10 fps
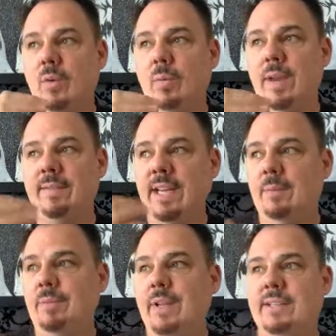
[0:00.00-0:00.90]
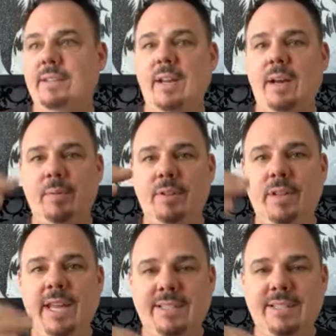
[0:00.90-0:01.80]
We have templates set up with
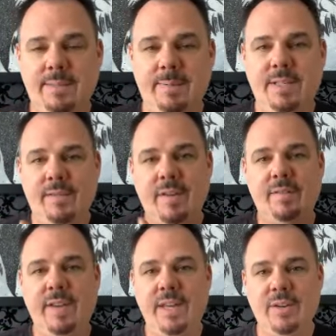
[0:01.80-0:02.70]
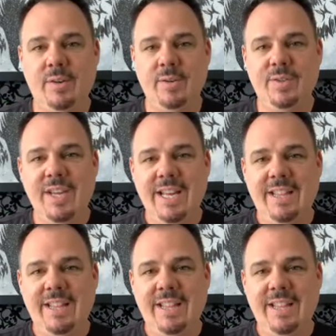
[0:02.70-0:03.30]
links to specific vehicles